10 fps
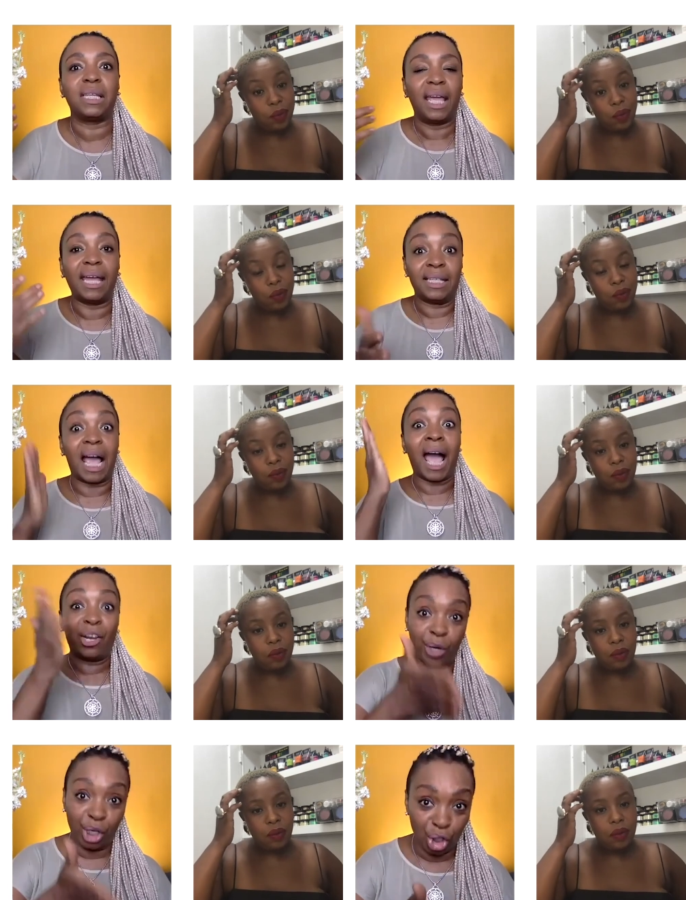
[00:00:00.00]
Speaker 1: in
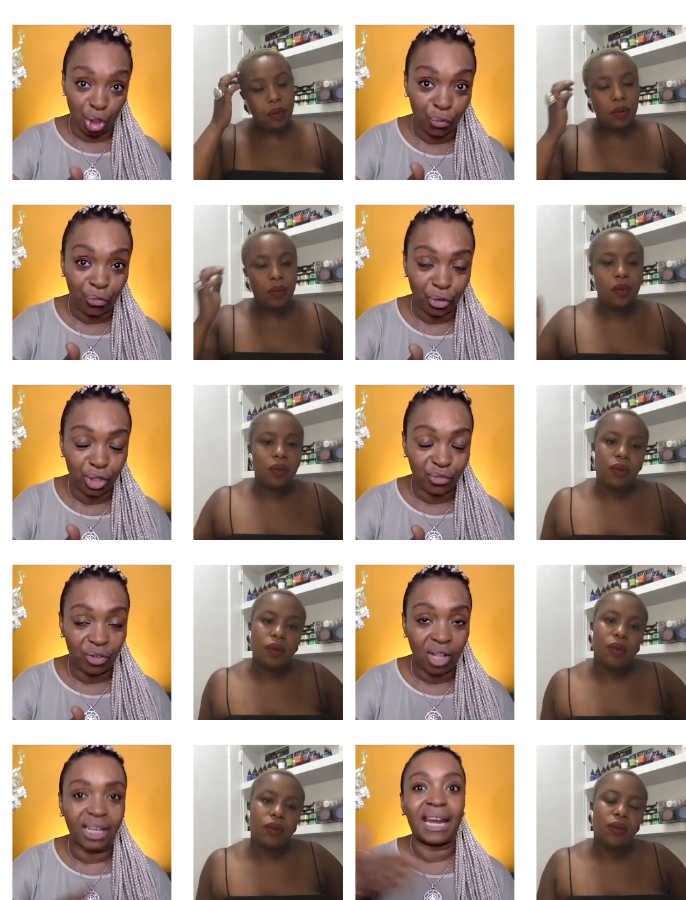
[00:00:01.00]
hiring you, first of
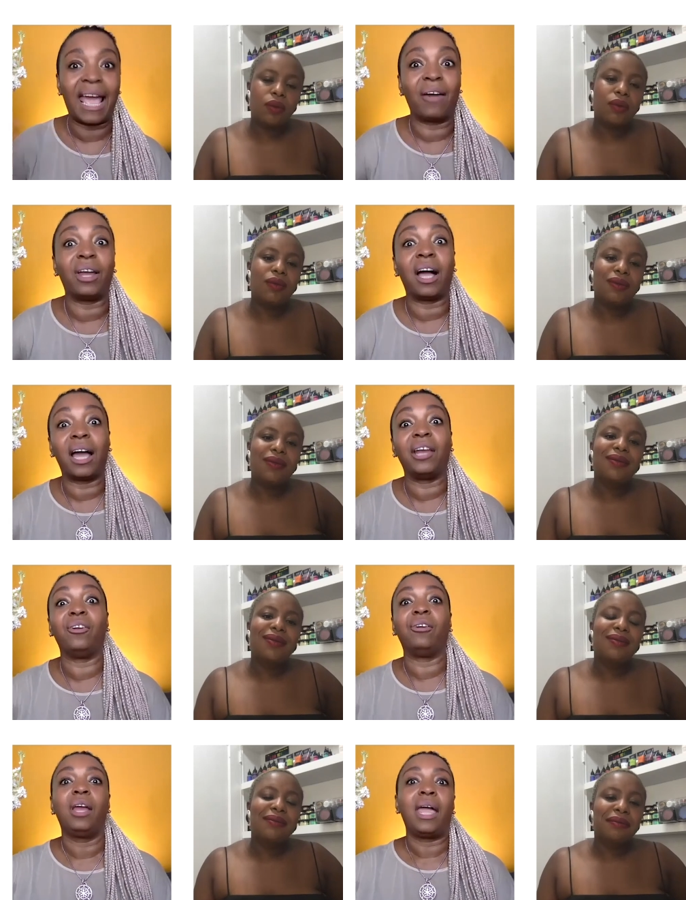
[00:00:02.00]
all, and how to
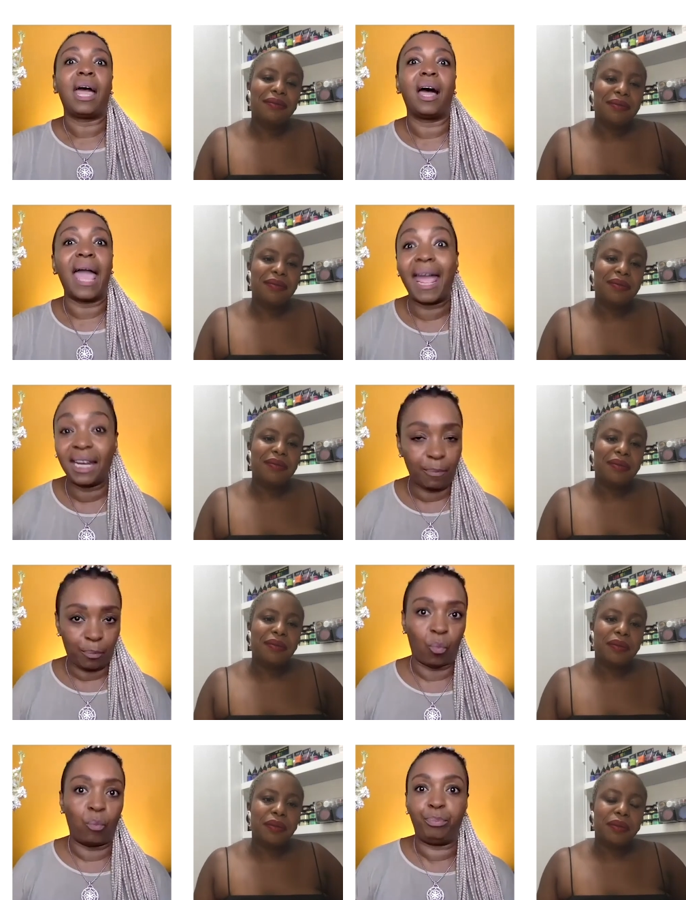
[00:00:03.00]
hire any
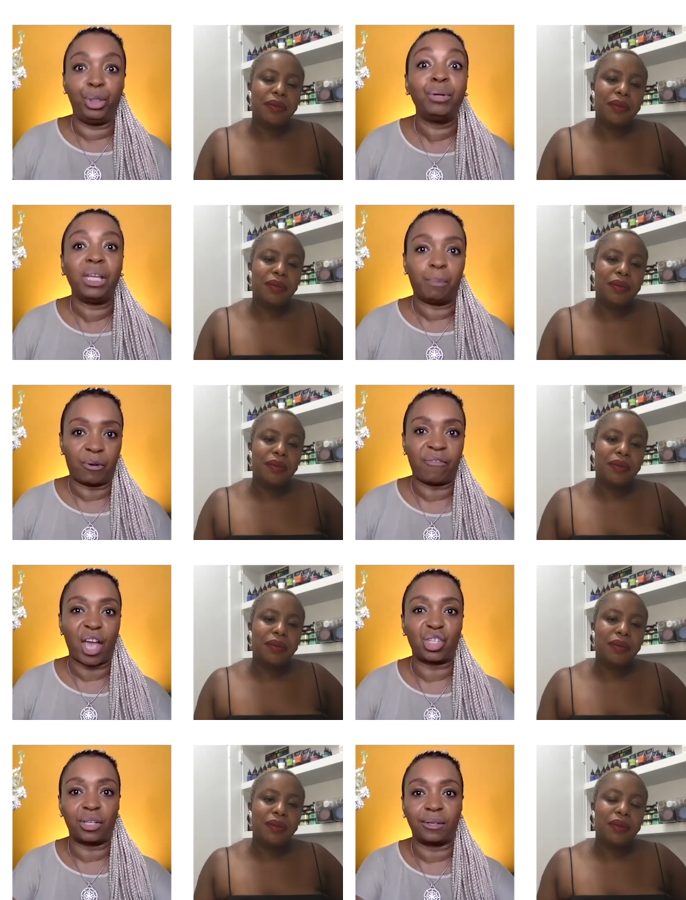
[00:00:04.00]
beauty
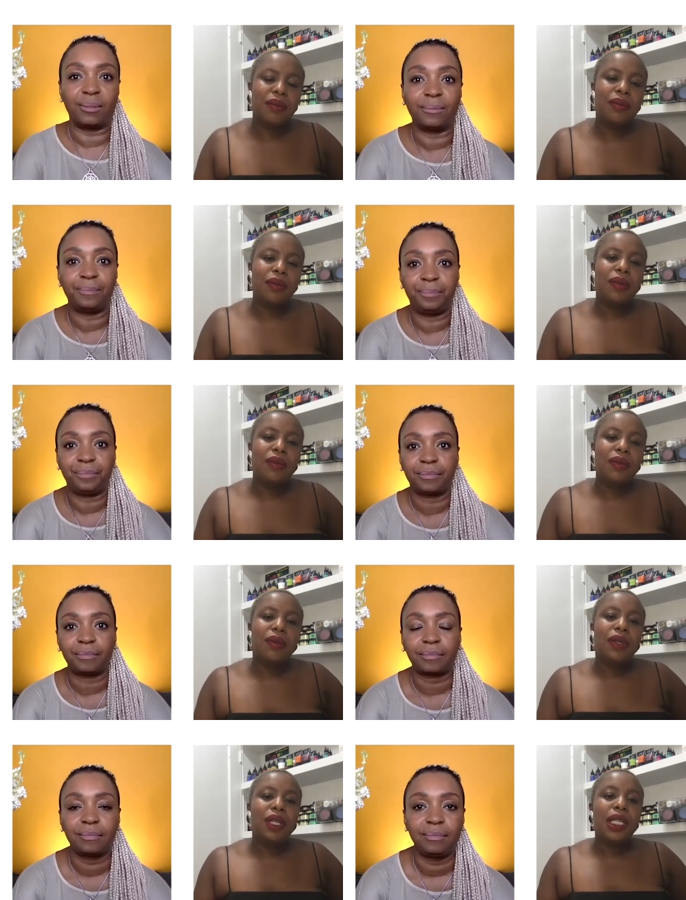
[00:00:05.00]
professional?
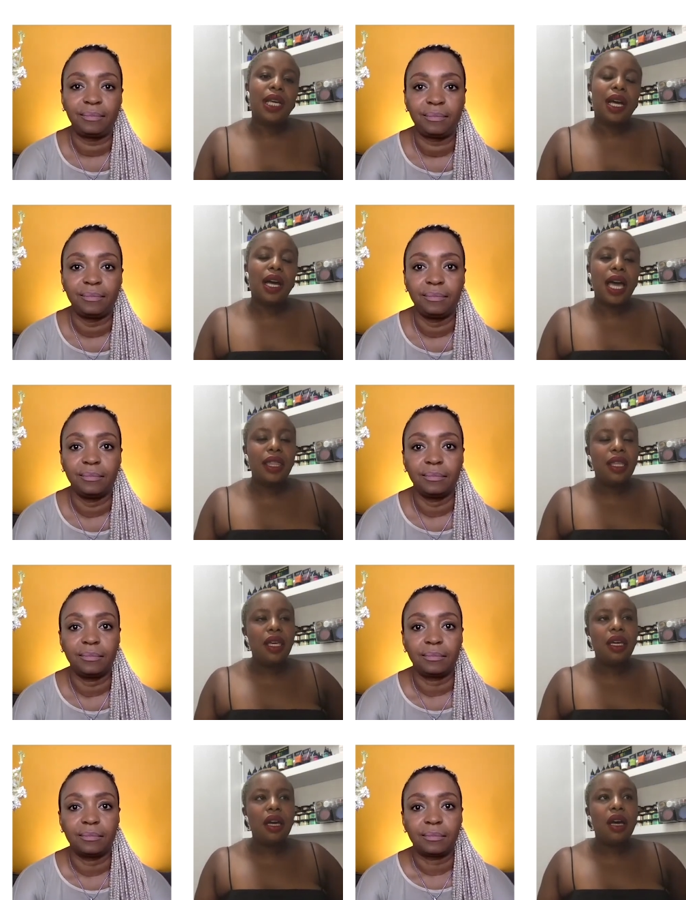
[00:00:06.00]
Speaker 2: Yeah, I think
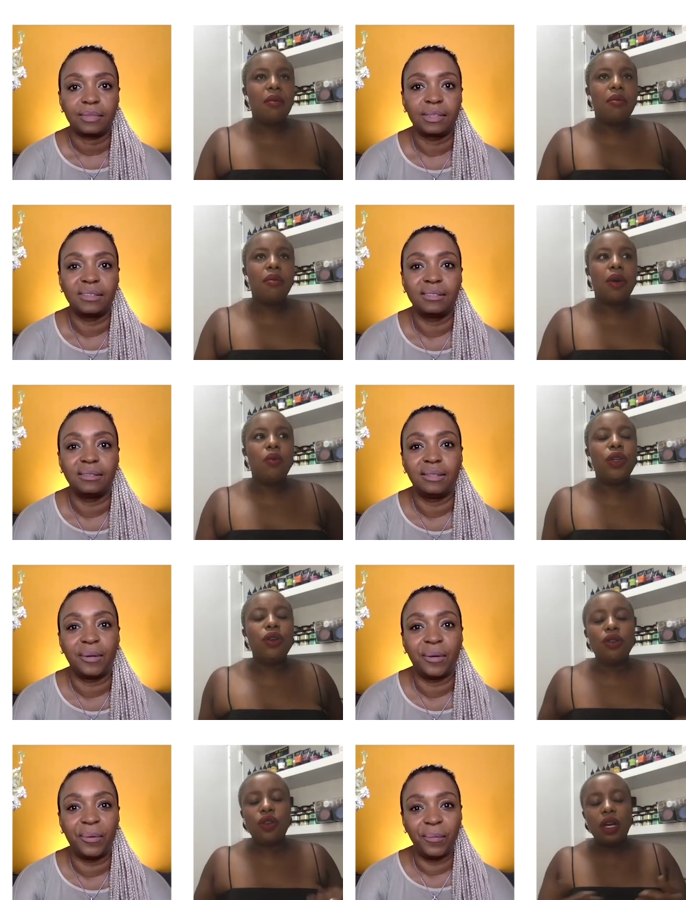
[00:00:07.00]
um, when you're
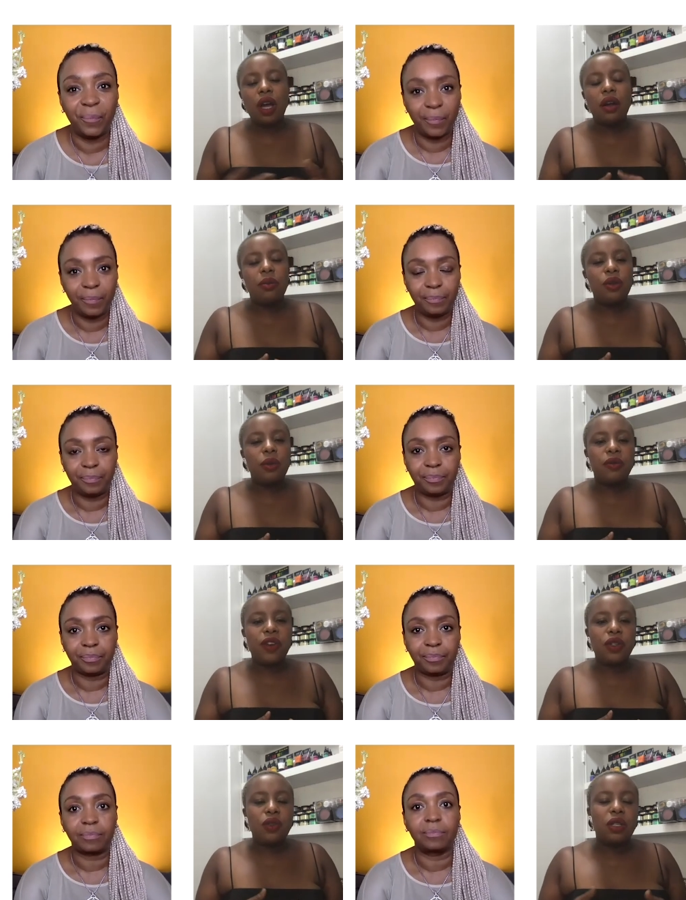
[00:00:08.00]
trying to hire a beauty professional,
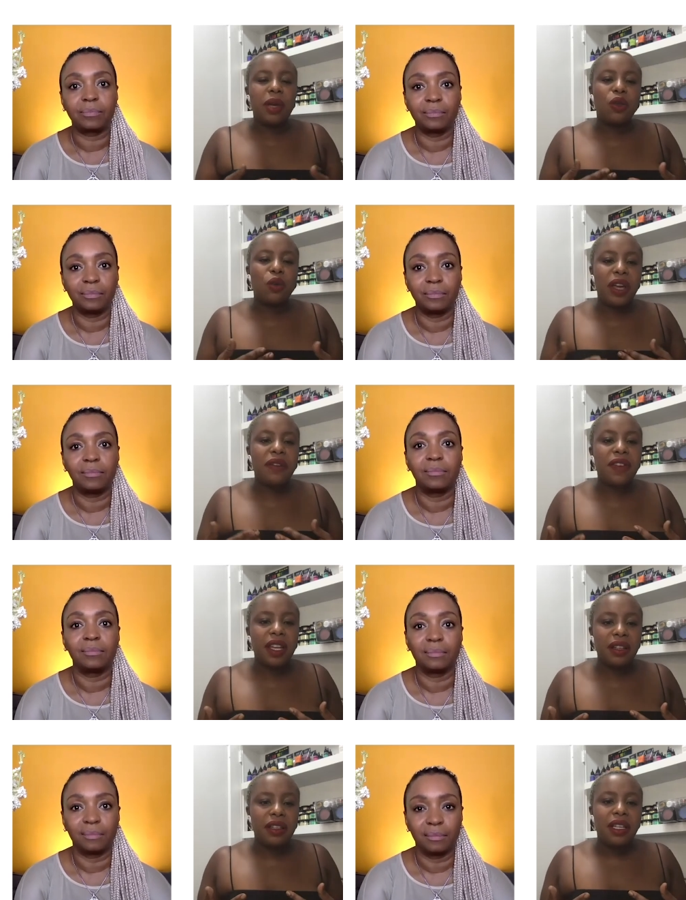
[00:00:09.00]
it's about the right fit.
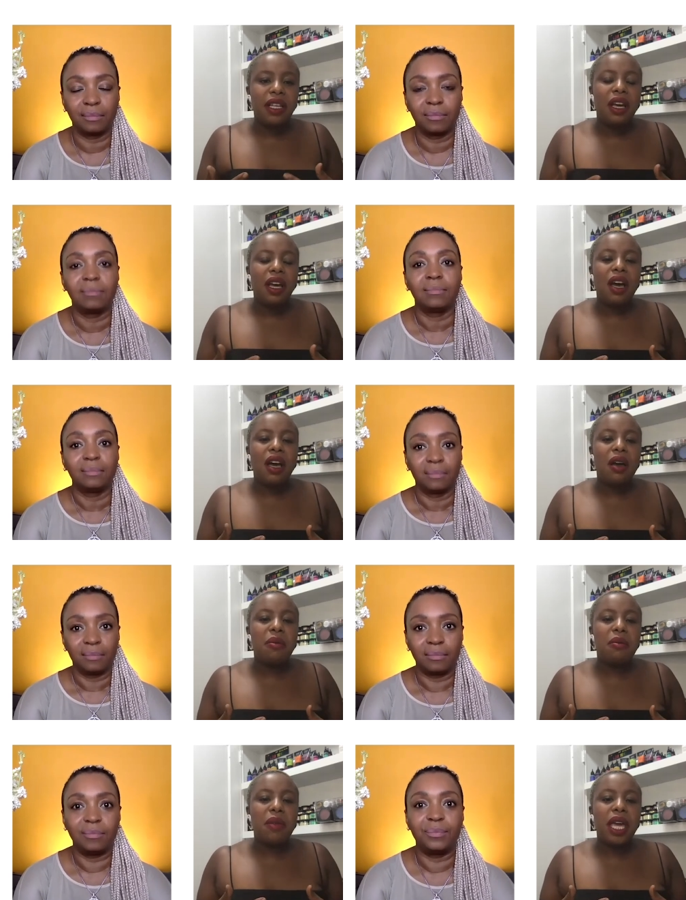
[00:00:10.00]

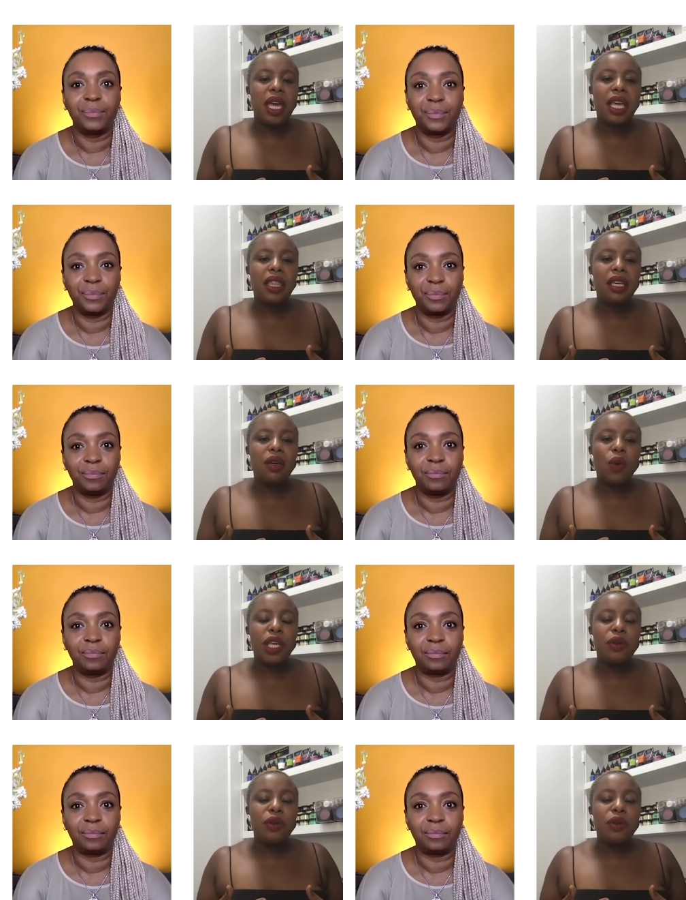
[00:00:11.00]
Um, and I think what you